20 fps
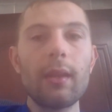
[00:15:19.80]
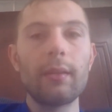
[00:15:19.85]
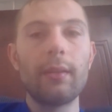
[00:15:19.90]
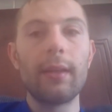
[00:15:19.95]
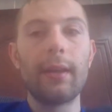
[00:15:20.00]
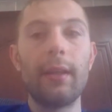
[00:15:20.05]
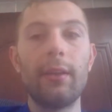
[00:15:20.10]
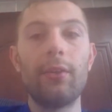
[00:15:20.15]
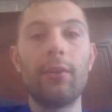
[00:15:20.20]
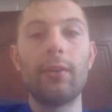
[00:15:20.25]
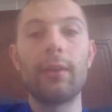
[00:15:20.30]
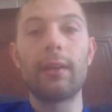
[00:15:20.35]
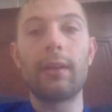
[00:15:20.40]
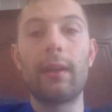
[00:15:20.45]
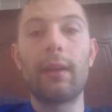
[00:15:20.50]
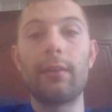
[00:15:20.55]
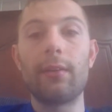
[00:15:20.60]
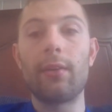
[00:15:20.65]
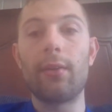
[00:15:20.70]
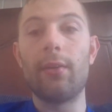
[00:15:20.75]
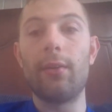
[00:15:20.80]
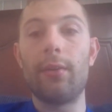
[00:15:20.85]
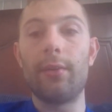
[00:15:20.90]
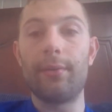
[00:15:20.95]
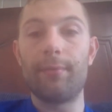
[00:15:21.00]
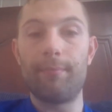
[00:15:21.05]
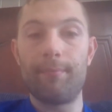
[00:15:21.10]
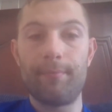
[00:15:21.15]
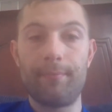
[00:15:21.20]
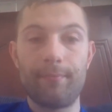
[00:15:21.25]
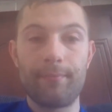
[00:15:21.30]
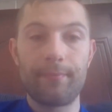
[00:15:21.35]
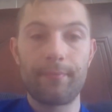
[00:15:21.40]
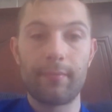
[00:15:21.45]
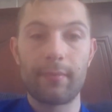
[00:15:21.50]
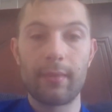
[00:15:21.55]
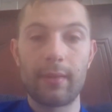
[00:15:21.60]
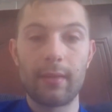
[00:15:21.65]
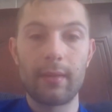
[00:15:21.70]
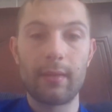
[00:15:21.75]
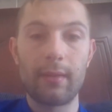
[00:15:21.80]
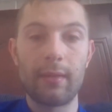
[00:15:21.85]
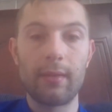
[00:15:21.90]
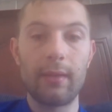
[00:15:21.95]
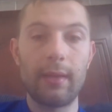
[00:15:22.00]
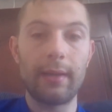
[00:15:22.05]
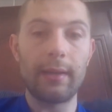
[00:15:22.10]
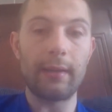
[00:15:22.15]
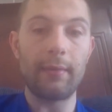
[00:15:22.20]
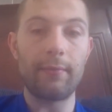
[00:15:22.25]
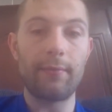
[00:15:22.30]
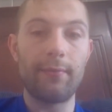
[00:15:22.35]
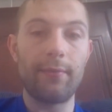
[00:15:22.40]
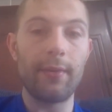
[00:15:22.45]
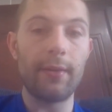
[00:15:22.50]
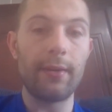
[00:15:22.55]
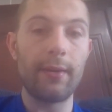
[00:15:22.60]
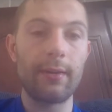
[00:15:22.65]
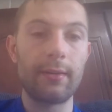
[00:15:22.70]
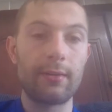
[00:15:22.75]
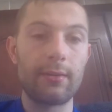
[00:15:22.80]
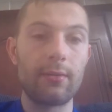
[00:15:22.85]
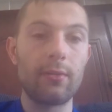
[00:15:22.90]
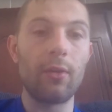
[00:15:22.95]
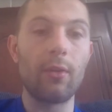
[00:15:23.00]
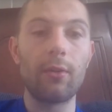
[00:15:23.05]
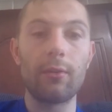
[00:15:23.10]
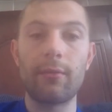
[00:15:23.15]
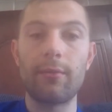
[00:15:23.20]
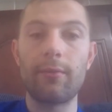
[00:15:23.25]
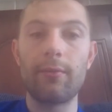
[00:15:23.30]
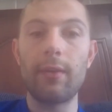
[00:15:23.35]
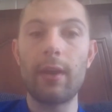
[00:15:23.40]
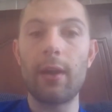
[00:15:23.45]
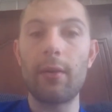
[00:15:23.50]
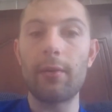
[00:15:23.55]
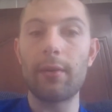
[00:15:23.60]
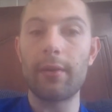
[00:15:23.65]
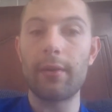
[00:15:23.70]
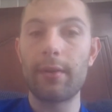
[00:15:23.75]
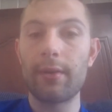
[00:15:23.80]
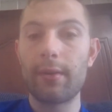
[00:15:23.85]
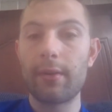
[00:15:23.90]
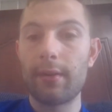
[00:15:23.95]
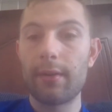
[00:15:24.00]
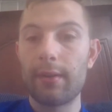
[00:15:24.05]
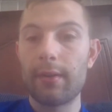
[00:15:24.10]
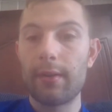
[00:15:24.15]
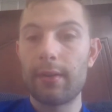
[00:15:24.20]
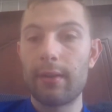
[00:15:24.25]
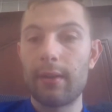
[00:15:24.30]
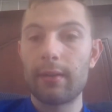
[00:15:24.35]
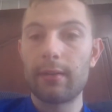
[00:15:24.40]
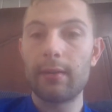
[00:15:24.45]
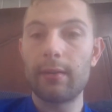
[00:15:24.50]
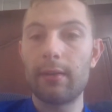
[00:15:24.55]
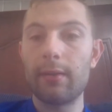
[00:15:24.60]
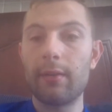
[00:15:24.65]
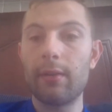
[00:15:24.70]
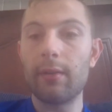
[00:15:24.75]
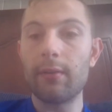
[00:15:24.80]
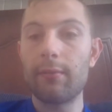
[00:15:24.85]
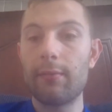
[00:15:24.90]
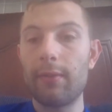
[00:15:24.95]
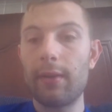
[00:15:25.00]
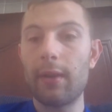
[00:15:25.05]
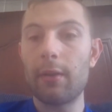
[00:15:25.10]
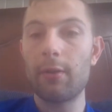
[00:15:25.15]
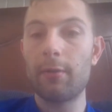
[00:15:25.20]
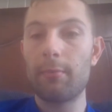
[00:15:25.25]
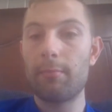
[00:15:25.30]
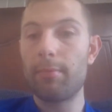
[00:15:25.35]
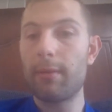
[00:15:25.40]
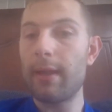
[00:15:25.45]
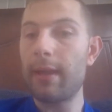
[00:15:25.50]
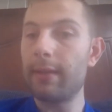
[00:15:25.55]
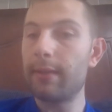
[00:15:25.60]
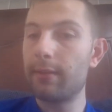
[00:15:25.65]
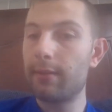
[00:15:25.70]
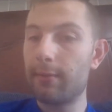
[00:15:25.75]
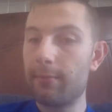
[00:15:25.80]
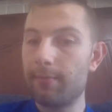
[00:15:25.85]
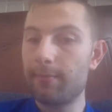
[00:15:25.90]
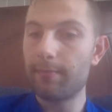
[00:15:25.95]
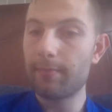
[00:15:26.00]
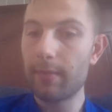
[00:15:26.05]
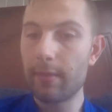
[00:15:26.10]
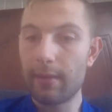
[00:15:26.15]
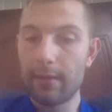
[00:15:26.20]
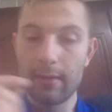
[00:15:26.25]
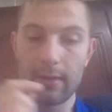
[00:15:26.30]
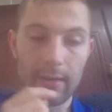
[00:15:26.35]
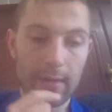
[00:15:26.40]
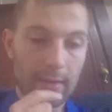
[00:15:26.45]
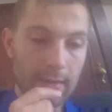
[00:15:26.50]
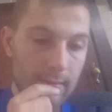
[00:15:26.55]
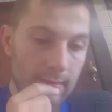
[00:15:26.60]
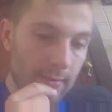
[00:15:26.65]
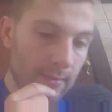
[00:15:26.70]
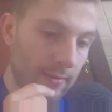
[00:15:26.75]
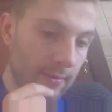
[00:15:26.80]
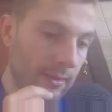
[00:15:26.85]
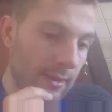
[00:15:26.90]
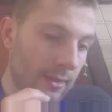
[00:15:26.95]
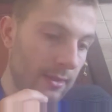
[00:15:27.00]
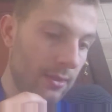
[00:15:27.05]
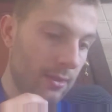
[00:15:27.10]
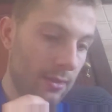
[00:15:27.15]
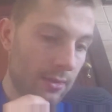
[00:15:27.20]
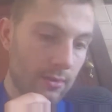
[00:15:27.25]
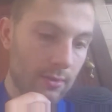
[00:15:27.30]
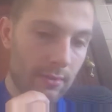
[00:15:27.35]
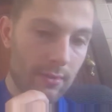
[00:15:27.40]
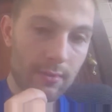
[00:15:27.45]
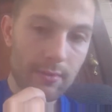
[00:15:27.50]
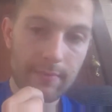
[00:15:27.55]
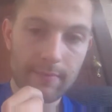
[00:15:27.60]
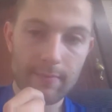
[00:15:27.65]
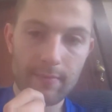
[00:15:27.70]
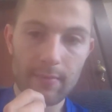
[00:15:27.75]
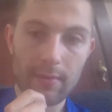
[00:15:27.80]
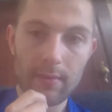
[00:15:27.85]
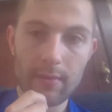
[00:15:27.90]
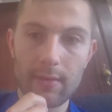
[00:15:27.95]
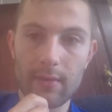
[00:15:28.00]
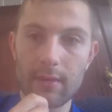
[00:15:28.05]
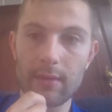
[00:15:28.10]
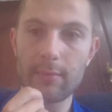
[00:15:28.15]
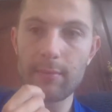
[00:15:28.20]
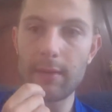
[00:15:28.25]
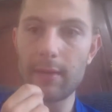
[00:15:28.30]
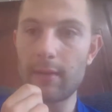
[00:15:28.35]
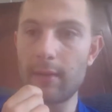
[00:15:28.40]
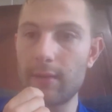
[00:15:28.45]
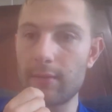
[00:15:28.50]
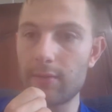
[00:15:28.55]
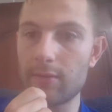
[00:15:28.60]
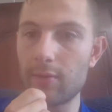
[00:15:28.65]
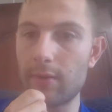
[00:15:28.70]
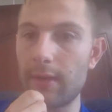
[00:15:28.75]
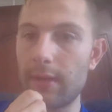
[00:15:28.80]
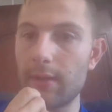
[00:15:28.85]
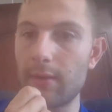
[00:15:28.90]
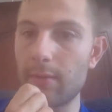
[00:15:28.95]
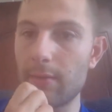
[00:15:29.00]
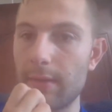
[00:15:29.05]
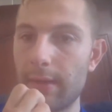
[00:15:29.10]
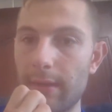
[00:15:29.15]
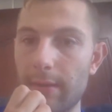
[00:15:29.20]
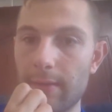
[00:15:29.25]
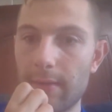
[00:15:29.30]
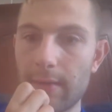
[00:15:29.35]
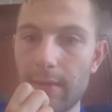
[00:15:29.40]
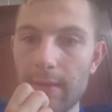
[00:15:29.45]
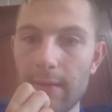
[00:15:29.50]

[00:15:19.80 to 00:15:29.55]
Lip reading: They can do it on their own. Like, and ferns don't flower. They're a non-flowering plant. So that's a bit of history anyway.